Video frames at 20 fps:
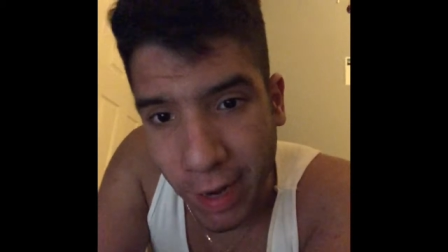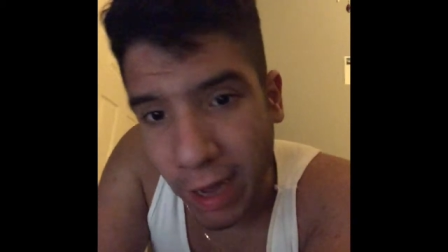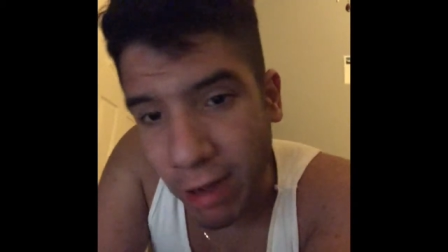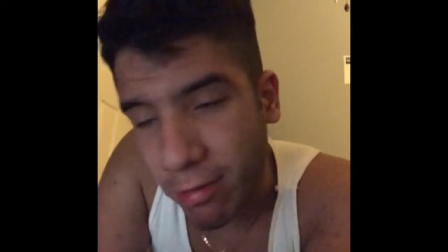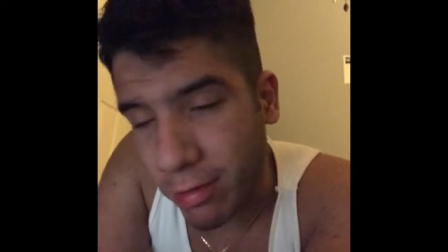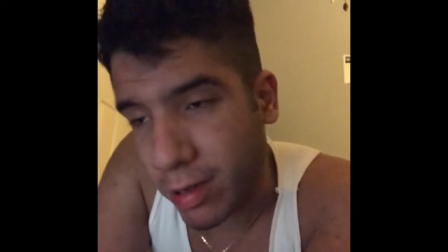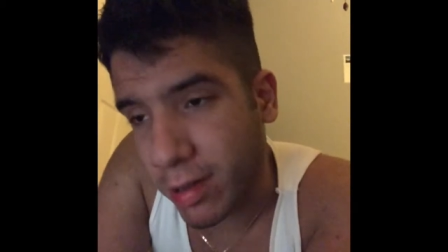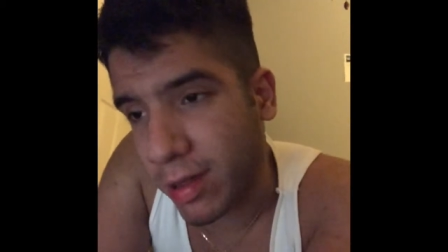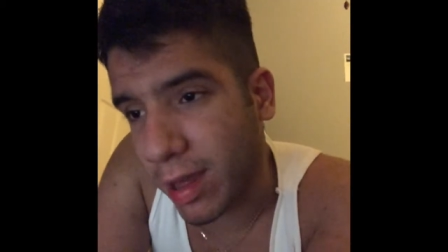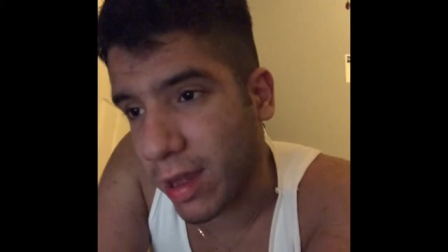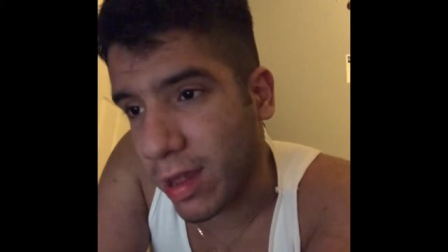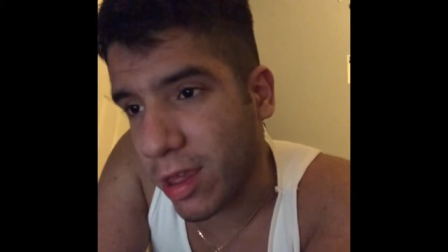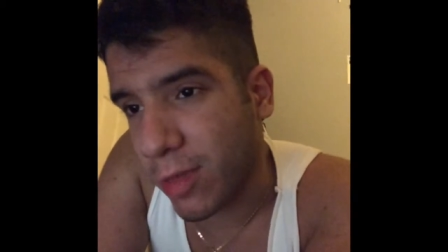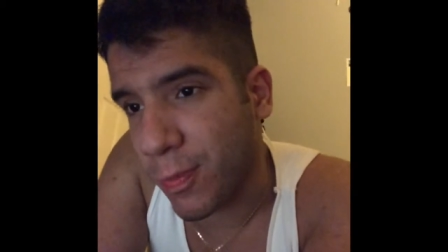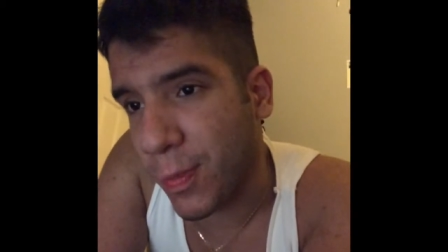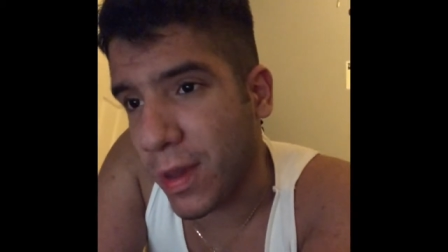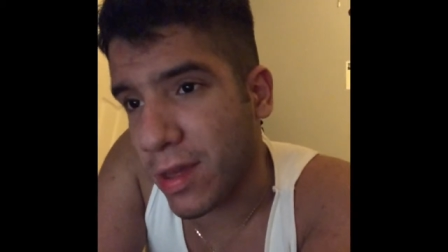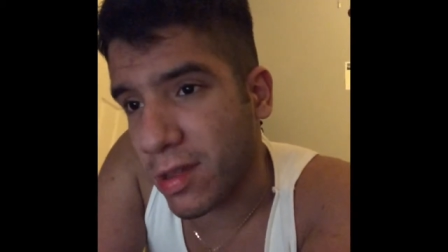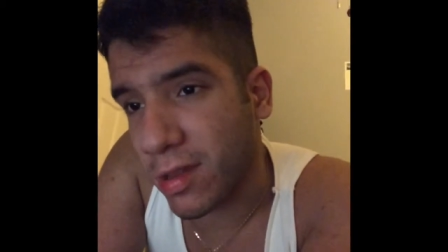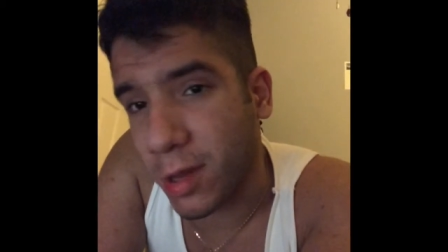out, because that's
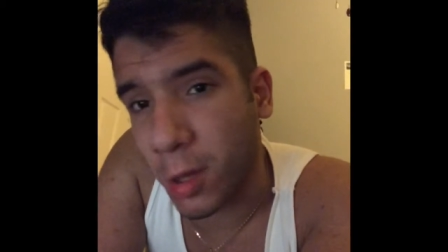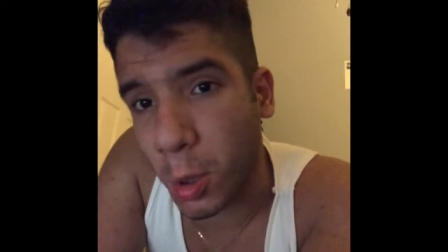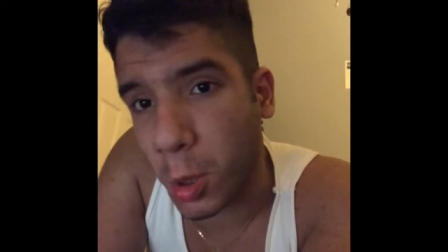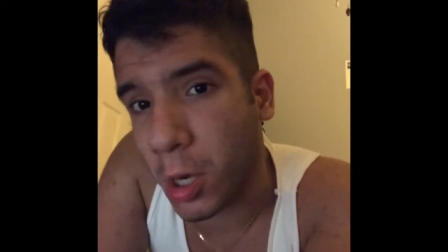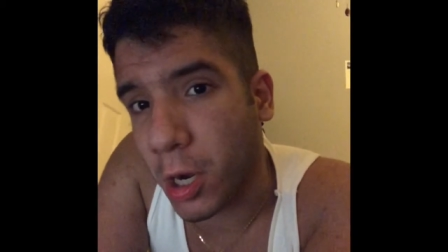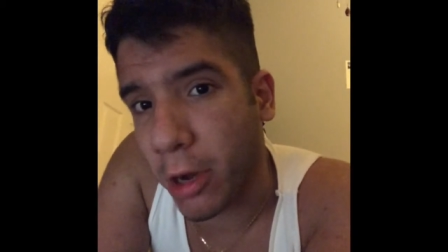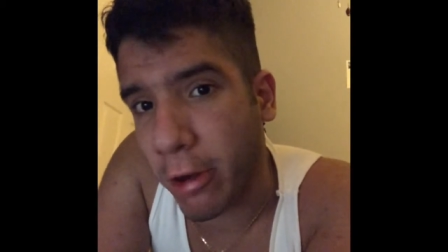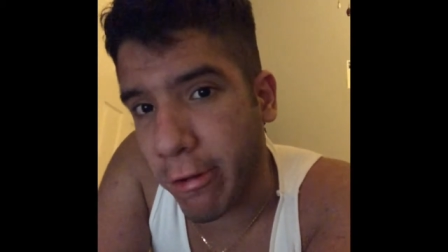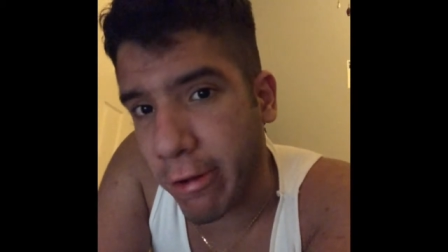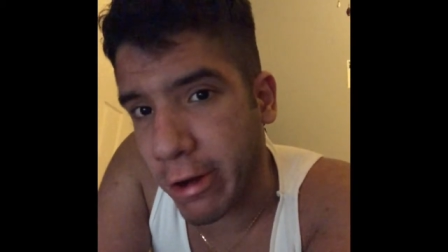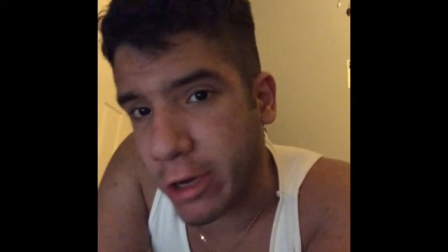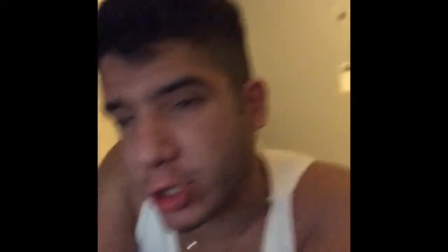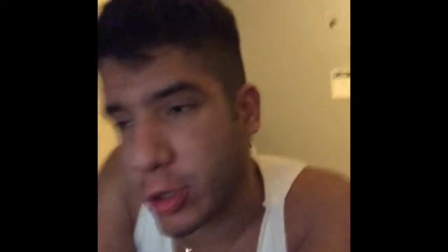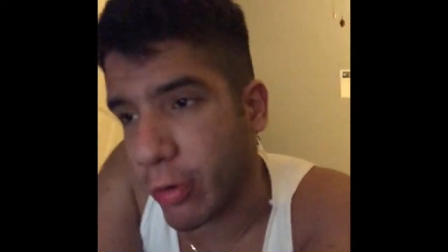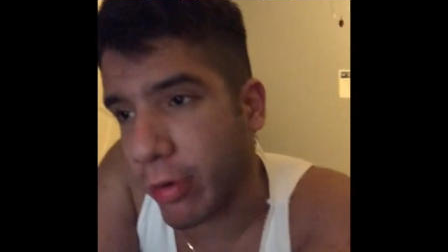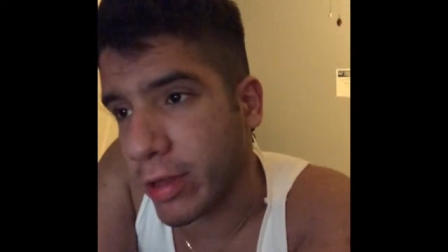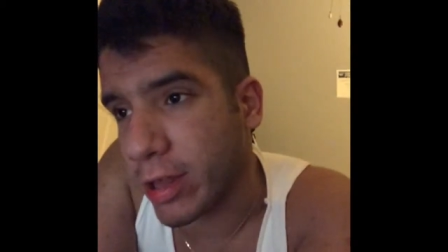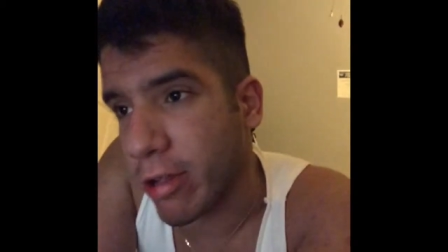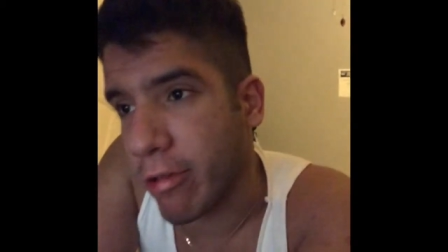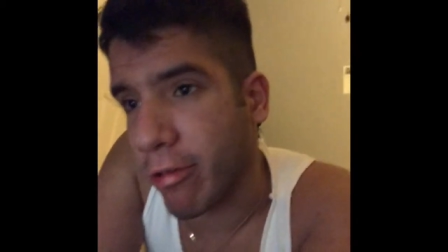basically all your energy
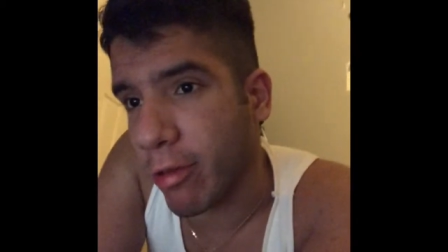right there.